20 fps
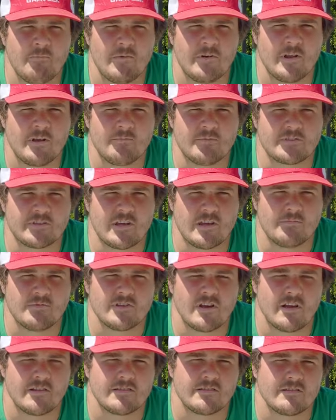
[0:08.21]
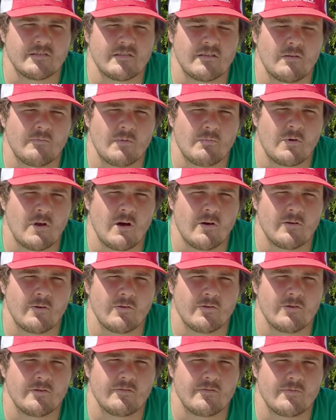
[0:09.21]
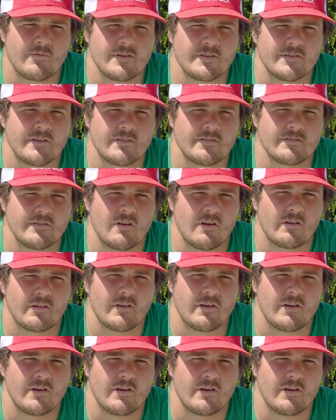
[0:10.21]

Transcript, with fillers: my name is Gabe Johnson. I'm the proud owner of Three Sons Lawn